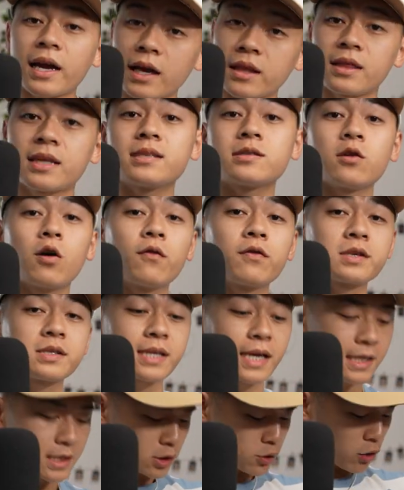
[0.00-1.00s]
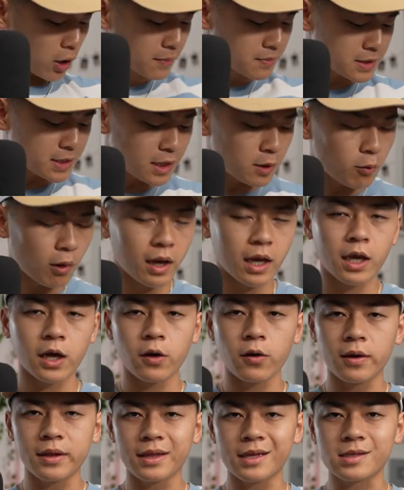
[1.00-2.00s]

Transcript: I got this oversized striped tee right here in